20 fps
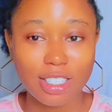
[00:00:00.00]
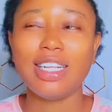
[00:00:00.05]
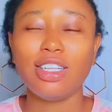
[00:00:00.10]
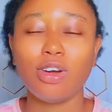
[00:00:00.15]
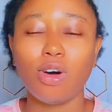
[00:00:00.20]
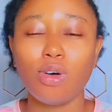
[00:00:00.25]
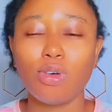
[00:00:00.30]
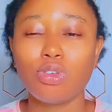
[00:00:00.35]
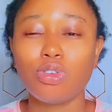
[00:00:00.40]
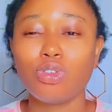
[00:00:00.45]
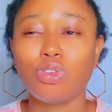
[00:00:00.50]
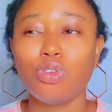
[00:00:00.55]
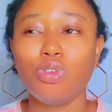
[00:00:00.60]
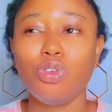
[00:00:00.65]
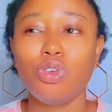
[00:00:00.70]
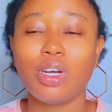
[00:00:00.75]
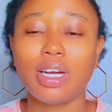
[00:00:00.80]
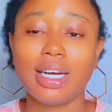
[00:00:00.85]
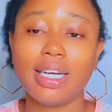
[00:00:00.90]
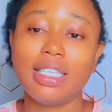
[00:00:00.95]
And also,
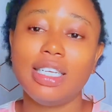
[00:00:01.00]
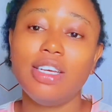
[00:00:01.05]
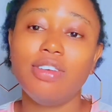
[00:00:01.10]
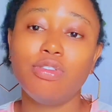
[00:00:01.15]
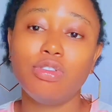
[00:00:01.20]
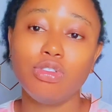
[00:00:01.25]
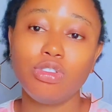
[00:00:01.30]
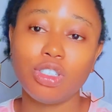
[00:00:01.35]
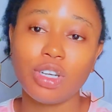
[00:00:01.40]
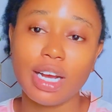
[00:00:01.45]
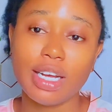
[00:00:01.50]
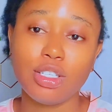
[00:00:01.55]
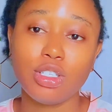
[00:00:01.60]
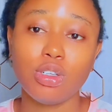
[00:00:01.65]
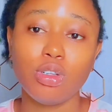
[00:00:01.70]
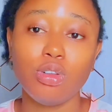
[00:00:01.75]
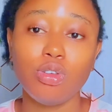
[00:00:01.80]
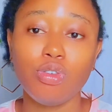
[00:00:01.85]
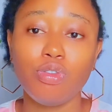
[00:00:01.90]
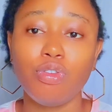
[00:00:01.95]
you can even try to
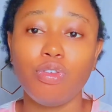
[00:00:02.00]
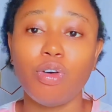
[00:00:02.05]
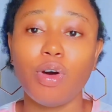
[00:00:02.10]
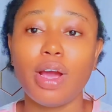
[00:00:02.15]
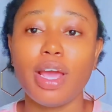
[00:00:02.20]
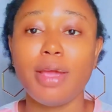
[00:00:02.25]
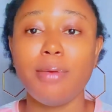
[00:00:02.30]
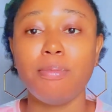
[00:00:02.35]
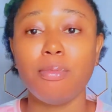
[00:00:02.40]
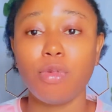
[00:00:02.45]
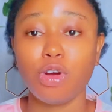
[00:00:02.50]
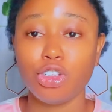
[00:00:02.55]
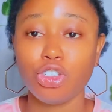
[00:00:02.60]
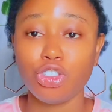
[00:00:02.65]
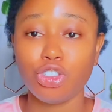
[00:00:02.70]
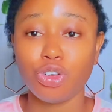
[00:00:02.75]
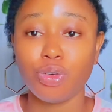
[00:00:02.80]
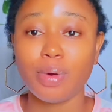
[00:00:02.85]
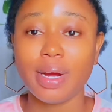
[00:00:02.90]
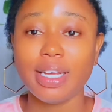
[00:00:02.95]
look for a
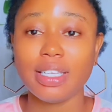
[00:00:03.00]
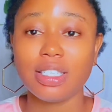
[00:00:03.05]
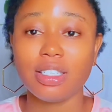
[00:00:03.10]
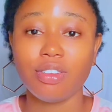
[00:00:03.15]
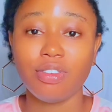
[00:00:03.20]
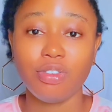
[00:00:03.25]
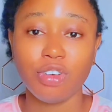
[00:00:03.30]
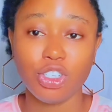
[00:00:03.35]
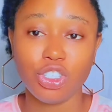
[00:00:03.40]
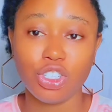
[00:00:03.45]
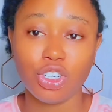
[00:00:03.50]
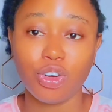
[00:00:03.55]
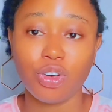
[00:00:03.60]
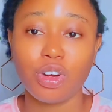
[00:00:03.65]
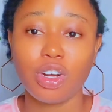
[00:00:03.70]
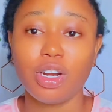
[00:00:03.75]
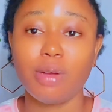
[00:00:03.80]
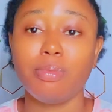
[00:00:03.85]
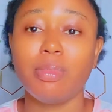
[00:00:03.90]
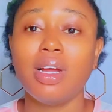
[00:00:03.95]
moisturizing facial
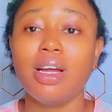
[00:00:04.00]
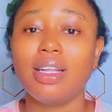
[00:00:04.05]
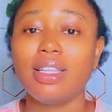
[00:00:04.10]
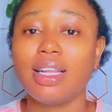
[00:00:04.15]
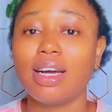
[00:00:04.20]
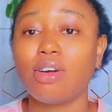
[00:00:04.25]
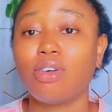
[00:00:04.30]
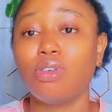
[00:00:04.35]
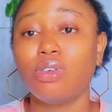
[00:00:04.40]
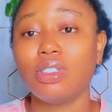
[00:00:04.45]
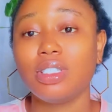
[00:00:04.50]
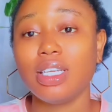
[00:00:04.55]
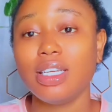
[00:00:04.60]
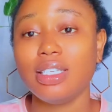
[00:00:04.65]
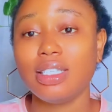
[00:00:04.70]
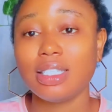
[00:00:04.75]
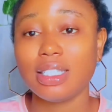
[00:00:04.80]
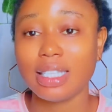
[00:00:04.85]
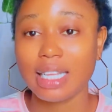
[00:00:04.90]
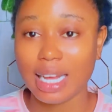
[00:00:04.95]
cream that
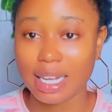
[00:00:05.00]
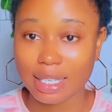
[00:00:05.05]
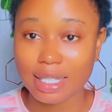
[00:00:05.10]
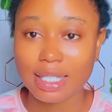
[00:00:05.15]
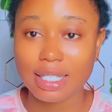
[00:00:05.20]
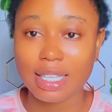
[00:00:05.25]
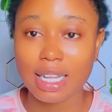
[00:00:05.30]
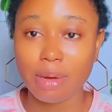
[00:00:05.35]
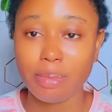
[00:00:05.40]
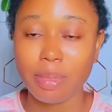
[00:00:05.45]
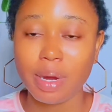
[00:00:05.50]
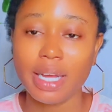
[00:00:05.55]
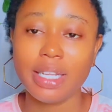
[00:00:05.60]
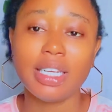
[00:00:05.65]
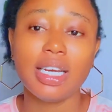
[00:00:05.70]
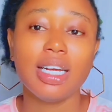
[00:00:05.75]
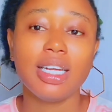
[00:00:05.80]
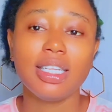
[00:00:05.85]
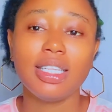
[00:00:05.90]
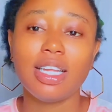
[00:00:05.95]
contains
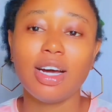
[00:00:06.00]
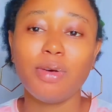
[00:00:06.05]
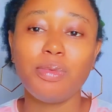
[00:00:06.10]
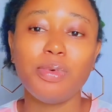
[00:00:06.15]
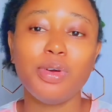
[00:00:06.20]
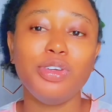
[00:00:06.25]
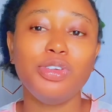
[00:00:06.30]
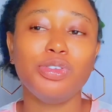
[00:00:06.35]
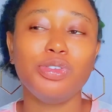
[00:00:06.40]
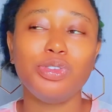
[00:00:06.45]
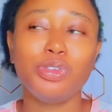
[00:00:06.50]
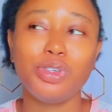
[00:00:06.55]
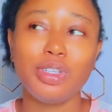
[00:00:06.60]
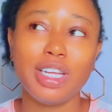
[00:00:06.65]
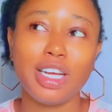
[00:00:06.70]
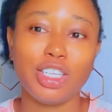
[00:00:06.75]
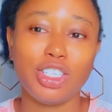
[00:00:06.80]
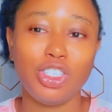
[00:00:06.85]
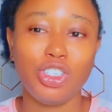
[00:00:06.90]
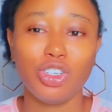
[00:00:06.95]
niacinamide. That way you know
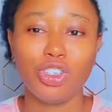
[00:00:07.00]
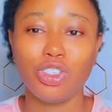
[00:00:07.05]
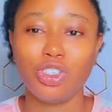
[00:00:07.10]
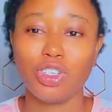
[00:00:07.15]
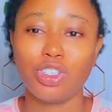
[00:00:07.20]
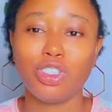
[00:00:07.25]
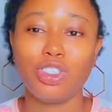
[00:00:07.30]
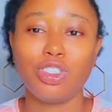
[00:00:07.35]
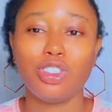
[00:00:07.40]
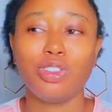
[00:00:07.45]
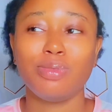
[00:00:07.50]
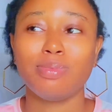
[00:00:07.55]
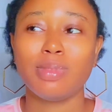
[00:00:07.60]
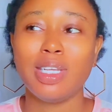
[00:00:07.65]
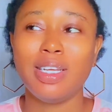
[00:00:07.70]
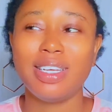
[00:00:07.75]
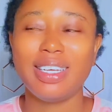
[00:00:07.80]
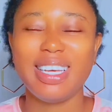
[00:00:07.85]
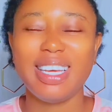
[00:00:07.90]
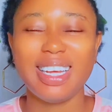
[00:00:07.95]
that you're not
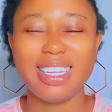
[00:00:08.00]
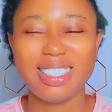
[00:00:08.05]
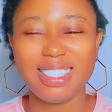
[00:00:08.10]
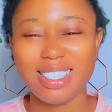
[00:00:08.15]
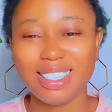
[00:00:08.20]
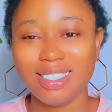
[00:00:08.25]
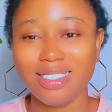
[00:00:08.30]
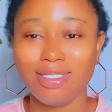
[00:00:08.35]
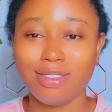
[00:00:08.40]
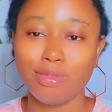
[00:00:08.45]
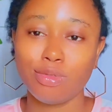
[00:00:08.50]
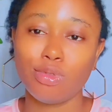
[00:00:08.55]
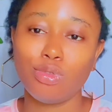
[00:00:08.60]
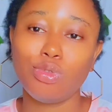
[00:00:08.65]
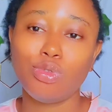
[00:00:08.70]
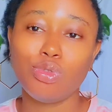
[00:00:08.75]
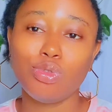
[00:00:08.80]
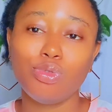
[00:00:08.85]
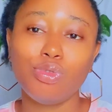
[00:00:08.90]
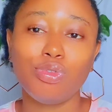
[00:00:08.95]
getting
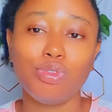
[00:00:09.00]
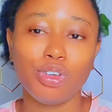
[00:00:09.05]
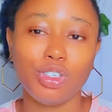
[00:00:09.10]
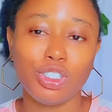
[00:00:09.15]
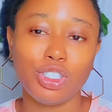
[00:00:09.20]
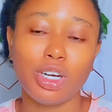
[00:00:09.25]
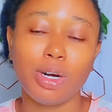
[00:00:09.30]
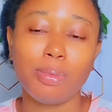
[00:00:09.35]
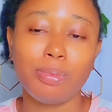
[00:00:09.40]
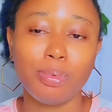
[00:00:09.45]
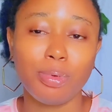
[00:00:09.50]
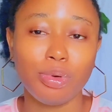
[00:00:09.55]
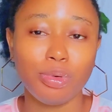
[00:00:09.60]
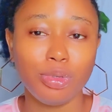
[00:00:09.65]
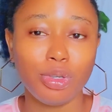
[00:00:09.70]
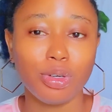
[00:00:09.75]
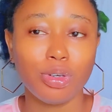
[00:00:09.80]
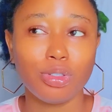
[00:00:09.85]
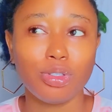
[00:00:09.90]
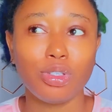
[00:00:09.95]
two facial
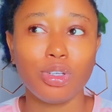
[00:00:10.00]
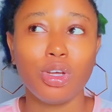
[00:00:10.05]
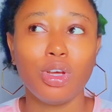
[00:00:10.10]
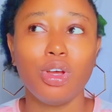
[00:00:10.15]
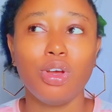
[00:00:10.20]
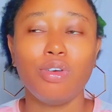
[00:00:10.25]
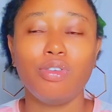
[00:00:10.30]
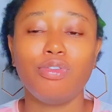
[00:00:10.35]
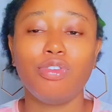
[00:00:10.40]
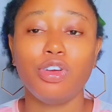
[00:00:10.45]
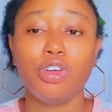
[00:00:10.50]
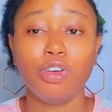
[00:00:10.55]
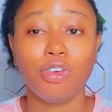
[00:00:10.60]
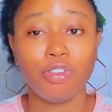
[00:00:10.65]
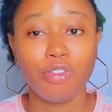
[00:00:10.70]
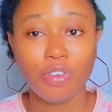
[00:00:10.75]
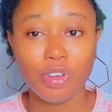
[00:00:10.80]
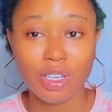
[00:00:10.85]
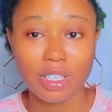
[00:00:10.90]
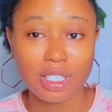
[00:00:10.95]
products for your
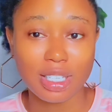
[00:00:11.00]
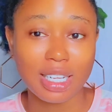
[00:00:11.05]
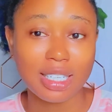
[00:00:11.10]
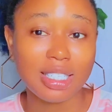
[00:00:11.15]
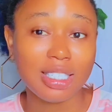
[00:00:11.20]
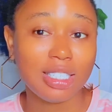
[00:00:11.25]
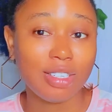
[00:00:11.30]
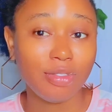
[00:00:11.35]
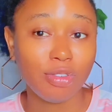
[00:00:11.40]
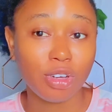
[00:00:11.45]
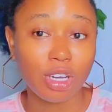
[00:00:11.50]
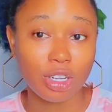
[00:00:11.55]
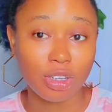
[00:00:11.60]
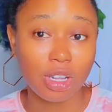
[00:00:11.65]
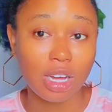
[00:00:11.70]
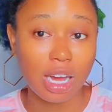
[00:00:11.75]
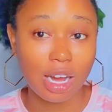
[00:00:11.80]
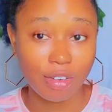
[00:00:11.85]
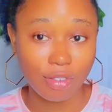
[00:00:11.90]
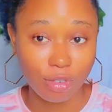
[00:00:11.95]
face. That is if you
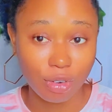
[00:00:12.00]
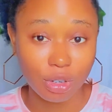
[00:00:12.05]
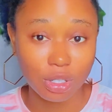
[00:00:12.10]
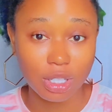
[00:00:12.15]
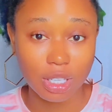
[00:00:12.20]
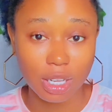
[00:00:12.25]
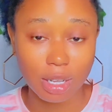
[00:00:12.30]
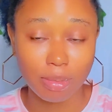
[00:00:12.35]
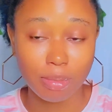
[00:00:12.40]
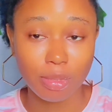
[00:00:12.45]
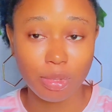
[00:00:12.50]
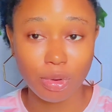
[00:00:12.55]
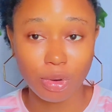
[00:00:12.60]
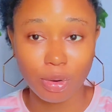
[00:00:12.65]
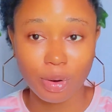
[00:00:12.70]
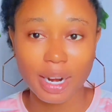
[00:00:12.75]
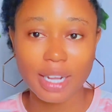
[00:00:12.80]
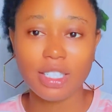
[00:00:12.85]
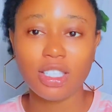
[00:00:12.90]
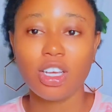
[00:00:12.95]
cannot afford them,
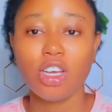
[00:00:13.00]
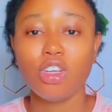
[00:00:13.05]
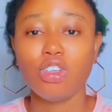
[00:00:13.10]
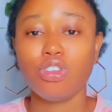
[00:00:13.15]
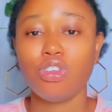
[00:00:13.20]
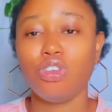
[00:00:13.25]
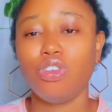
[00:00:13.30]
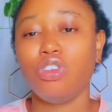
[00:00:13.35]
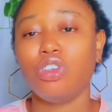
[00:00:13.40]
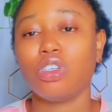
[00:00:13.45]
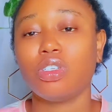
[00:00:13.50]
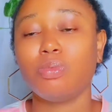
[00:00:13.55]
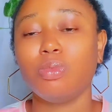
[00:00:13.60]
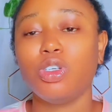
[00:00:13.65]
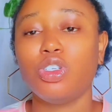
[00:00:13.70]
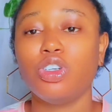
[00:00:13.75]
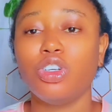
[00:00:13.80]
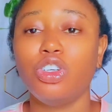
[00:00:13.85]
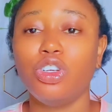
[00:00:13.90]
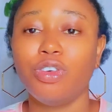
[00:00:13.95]
right? So you just make
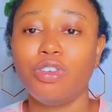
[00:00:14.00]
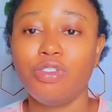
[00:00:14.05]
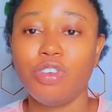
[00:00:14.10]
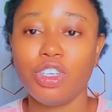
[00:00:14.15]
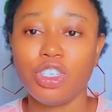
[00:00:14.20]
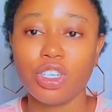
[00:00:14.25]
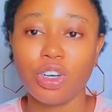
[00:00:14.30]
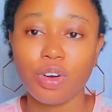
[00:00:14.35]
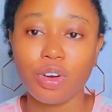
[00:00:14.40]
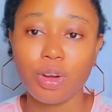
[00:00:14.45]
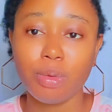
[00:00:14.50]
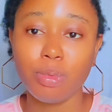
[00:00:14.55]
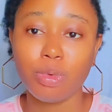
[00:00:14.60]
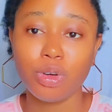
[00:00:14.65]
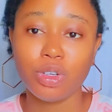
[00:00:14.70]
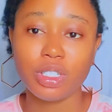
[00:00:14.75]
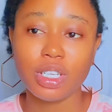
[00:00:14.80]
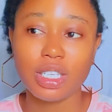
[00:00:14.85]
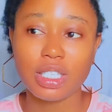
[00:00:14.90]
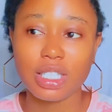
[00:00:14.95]
sure your facial cream
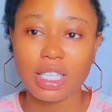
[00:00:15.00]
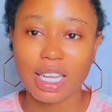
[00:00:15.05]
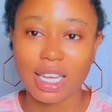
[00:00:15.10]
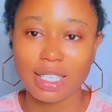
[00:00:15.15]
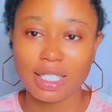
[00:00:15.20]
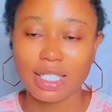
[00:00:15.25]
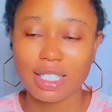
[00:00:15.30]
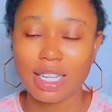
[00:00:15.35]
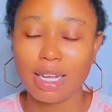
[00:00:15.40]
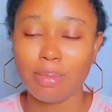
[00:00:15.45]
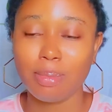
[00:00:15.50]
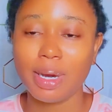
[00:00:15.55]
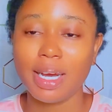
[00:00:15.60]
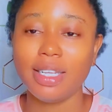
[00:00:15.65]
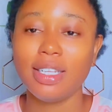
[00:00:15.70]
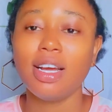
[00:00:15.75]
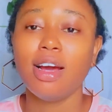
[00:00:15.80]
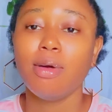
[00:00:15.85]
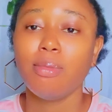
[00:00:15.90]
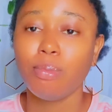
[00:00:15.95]
contains
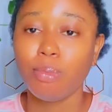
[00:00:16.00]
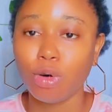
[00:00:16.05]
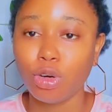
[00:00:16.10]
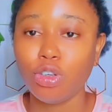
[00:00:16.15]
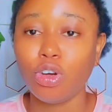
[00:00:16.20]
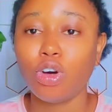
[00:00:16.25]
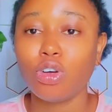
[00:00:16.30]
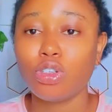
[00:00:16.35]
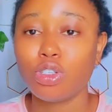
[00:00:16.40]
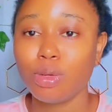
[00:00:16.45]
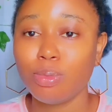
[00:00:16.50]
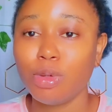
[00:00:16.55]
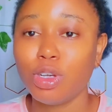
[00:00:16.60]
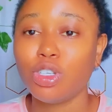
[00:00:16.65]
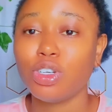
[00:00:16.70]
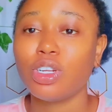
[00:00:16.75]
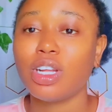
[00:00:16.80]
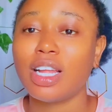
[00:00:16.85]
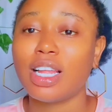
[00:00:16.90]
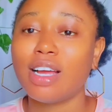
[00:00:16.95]
niacinamide, but also make
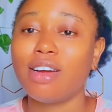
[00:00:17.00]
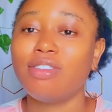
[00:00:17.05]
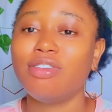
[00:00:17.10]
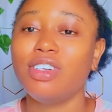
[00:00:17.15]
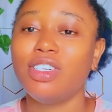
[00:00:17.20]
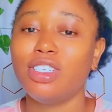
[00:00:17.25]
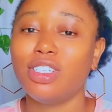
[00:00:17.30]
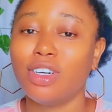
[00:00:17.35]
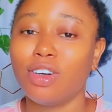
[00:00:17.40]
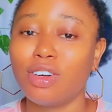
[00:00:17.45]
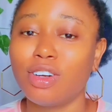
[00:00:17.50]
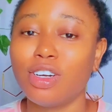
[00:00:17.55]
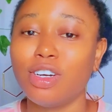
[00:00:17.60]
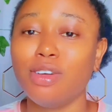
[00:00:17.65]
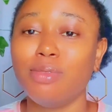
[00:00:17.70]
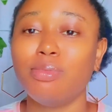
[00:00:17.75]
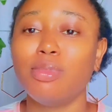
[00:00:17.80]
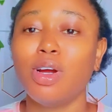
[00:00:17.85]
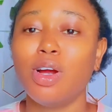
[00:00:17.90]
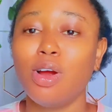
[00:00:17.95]
sure that that facial
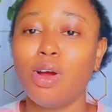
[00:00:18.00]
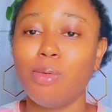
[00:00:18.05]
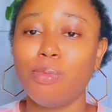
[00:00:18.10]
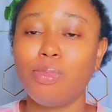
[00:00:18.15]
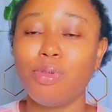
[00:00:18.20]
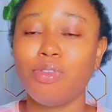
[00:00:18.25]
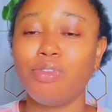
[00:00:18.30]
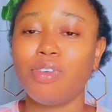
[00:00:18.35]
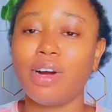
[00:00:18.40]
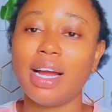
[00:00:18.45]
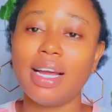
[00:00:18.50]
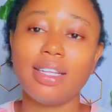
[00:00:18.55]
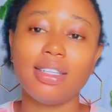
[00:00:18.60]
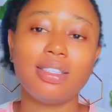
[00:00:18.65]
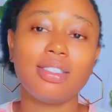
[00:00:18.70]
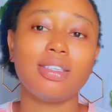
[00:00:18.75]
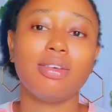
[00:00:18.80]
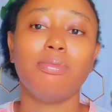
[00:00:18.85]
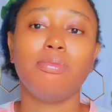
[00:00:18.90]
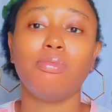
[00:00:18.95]
cream
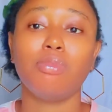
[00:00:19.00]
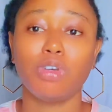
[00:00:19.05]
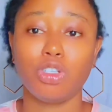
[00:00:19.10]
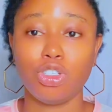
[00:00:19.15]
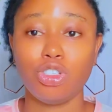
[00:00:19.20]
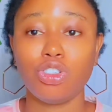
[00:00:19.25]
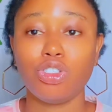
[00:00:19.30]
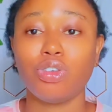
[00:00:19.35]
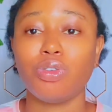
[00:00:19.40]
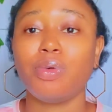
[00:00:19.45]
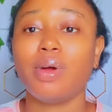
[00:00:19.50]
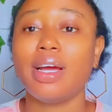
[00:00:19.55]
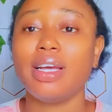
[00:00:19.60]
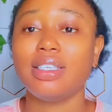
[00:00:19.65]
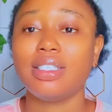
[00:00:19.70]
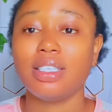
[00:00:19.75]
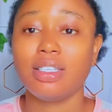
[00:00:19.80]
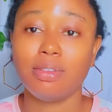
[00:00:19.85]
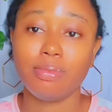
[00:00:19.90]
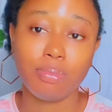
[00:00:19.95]
provides
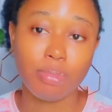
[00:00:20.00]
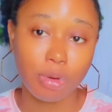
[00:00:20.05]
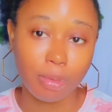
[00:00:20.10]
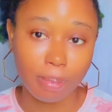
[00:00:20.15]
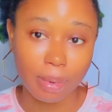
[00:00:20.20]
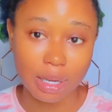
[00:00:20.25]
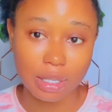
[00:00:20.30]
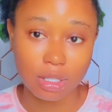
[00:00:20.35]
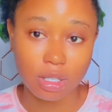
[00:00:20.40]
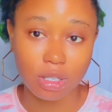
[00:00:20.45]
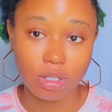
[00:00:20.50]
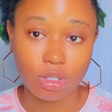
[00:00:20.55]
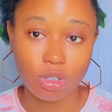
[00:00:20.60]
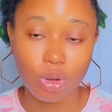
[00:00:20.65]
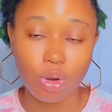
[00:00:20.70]
moisturizing properties.